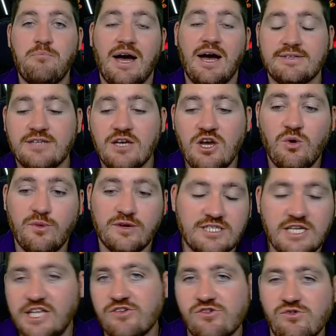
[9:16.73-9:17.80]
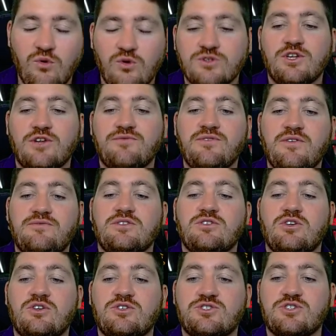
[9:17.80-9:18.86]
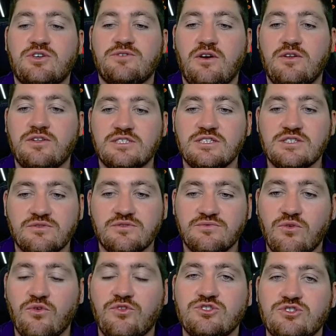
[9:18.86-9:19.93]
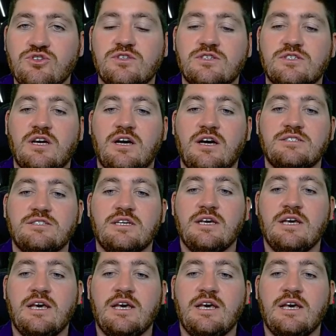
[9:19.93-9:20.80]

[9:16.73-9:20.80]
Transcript: But we're seeing the rewards. 15 goals so far this season for the junior sides.